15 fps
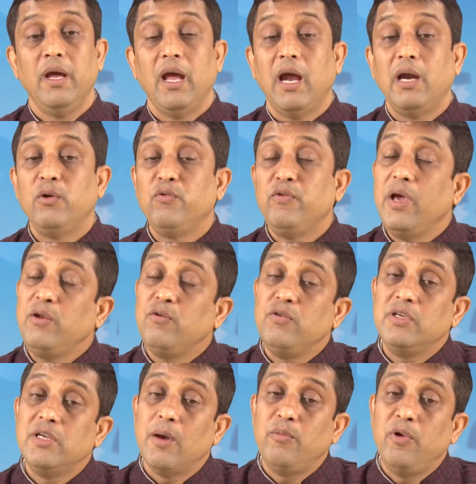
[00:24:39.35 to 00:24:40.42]
And when we
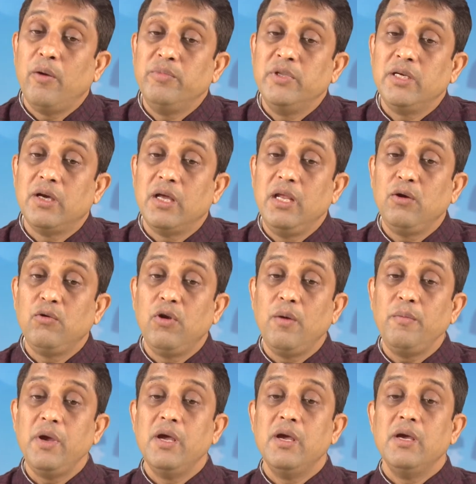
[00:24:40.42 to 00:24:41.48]
develop the curriculum,